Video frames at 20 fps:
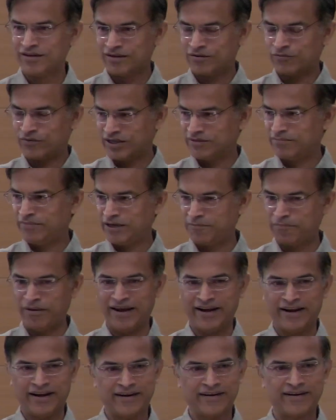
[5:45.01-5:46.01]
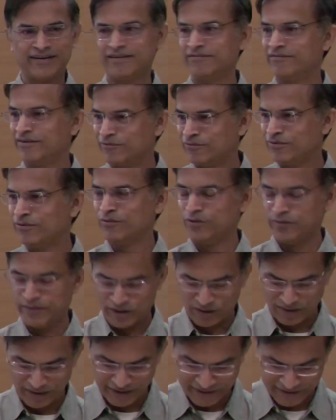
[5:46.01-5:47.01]
one big player and we would be
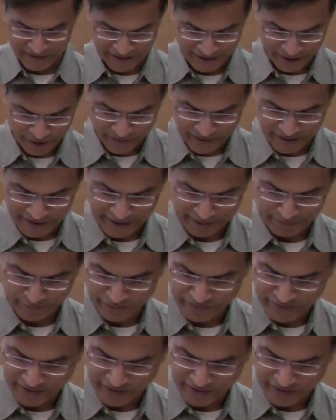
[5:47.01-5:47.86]
all listening to it type of